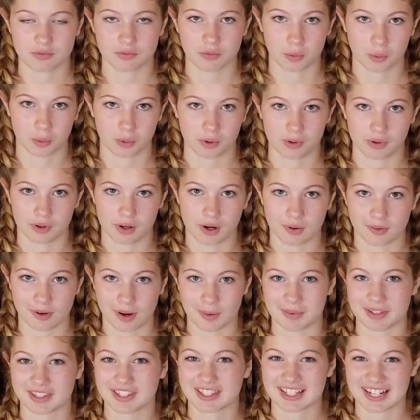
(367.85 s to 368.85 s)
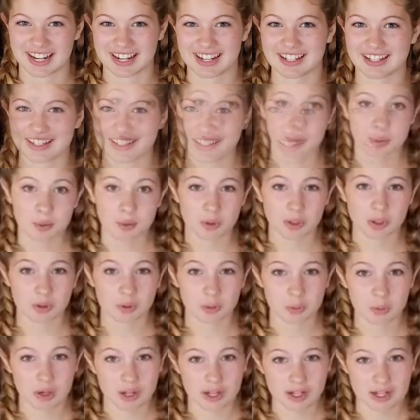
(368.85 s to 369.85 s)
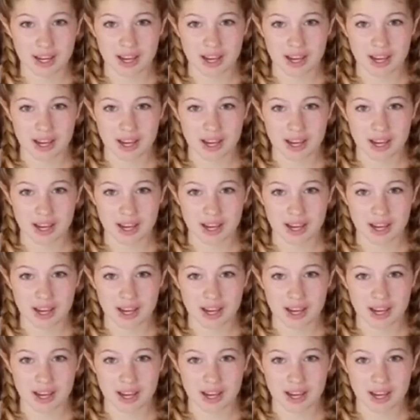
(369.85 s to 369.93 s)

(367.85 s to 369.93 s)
for a rabbit's diet. Happy 101